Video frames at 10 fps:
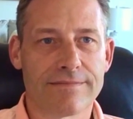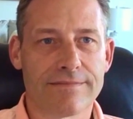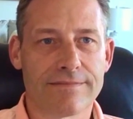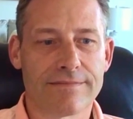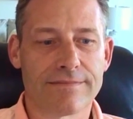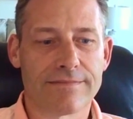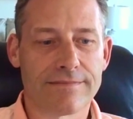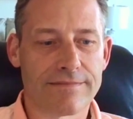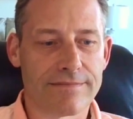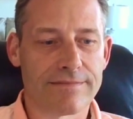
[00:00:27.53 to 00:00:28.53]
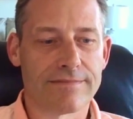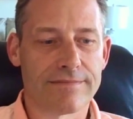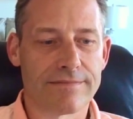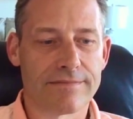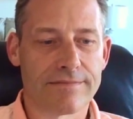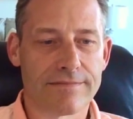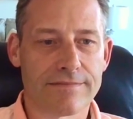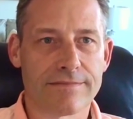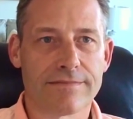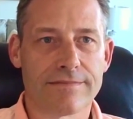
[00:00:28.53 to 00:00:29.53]

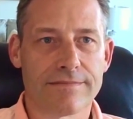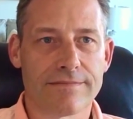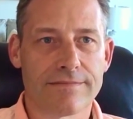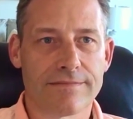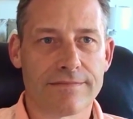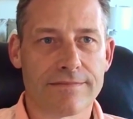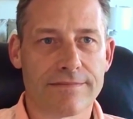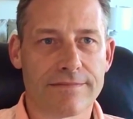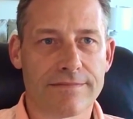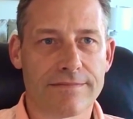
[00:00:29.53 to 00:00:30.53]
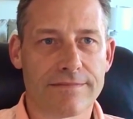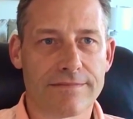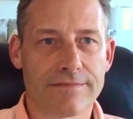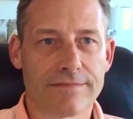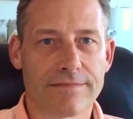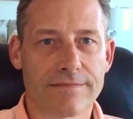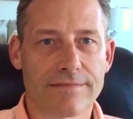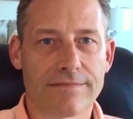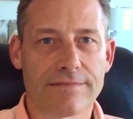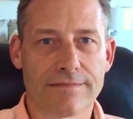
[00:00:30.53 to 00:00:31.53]
[no speech]